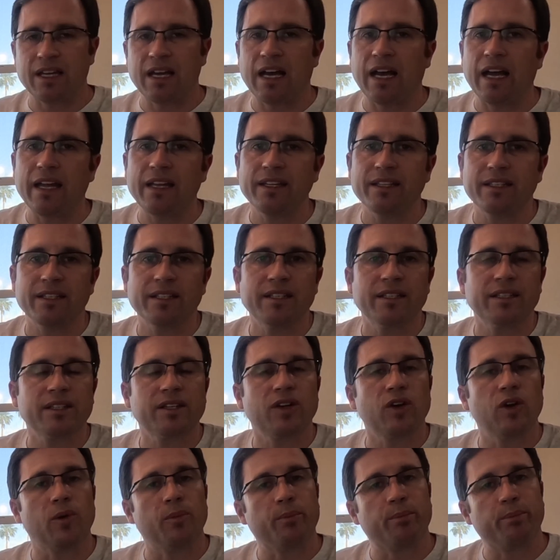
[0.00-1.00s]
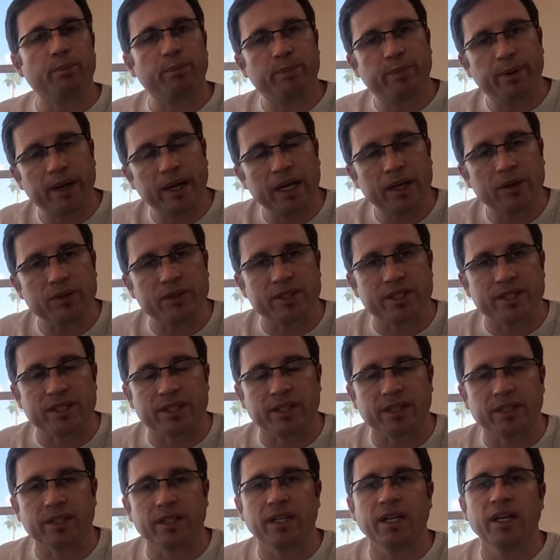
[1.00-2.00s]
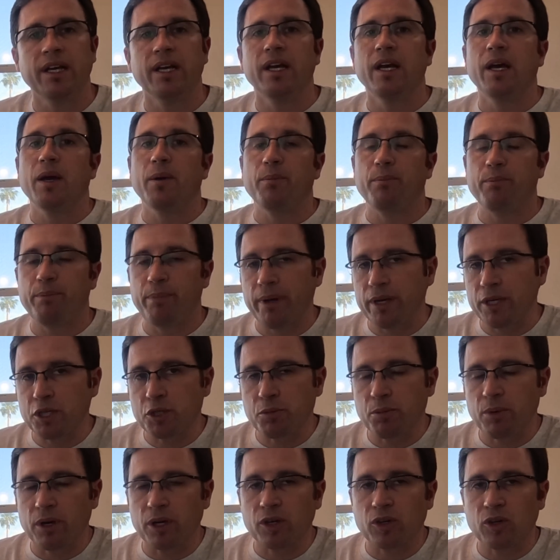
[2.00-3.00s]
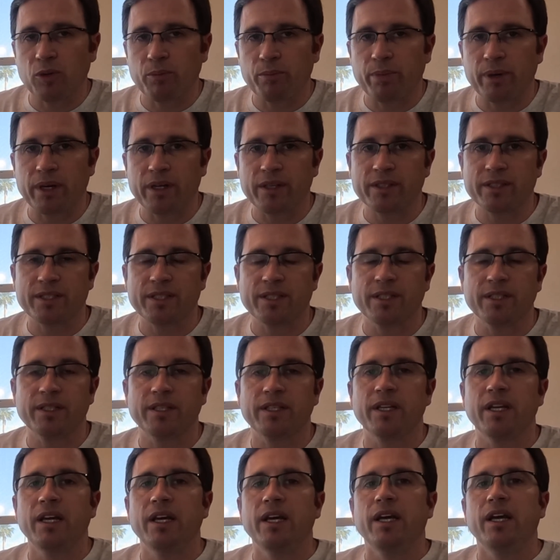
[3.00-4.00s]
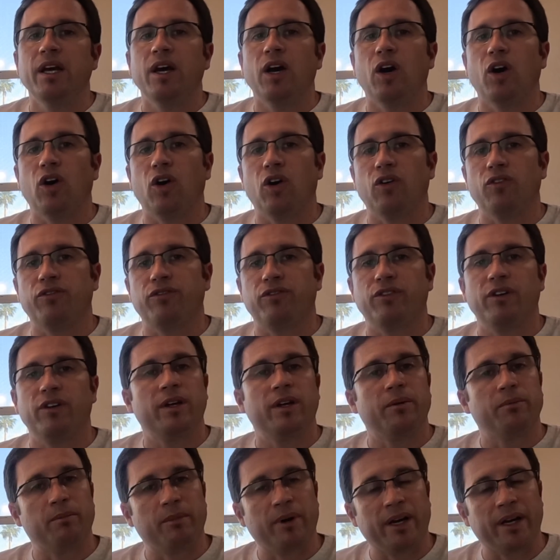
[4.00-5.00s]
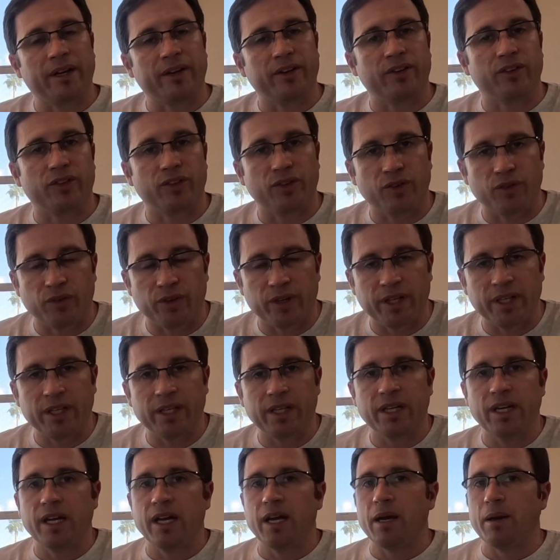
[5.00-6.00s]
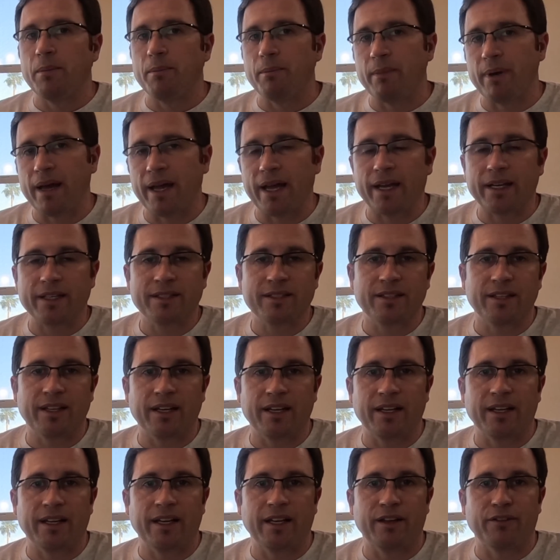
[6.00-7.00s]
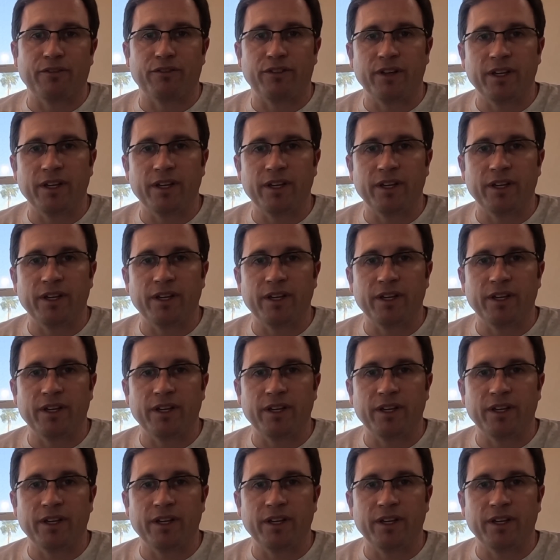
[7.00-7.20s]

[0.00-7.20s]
I did a comparison, benchmark comparison of my three Macs that I have